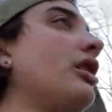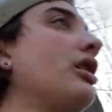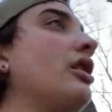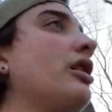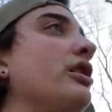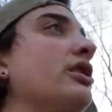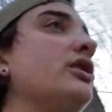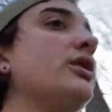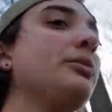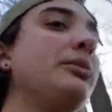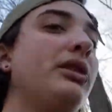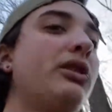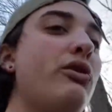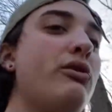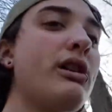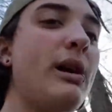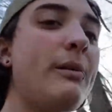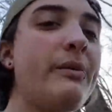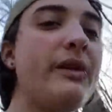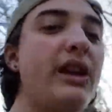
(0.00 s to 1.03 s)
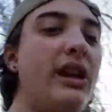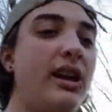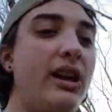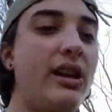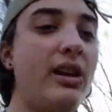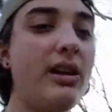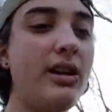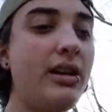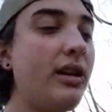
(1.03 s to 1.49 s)
So I'm gonna go grab the
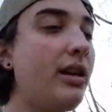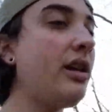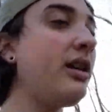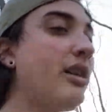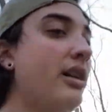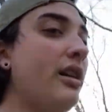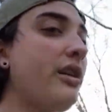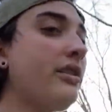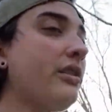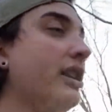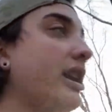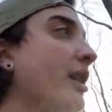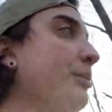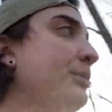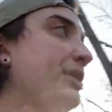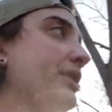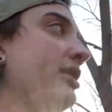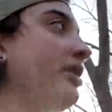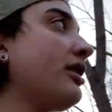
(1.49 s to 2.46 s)
other camera.